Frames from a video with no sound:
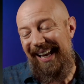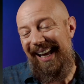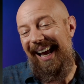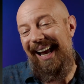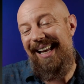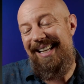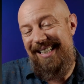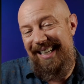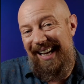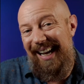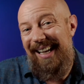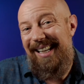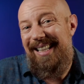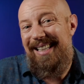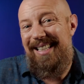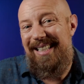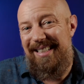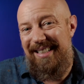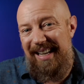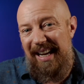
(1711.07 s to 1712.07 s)
It's kind of
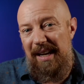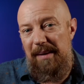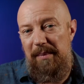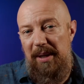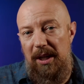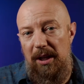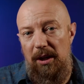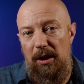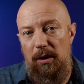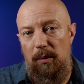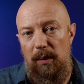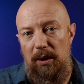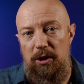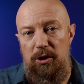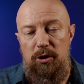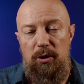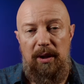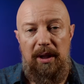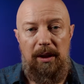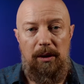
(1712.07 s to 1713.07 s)
the same here when
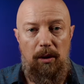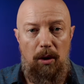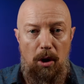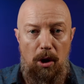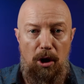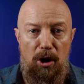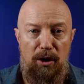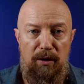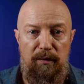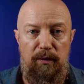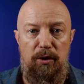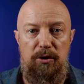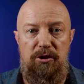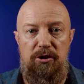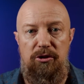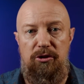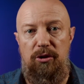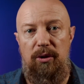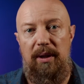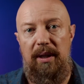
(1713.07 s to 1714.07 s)
shooting log
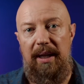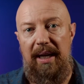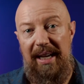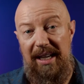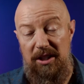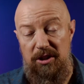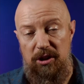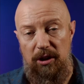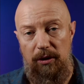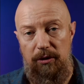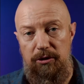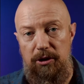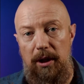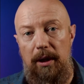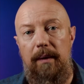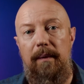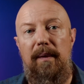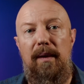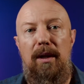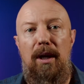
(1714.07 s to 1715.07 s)
versus shooting HLG.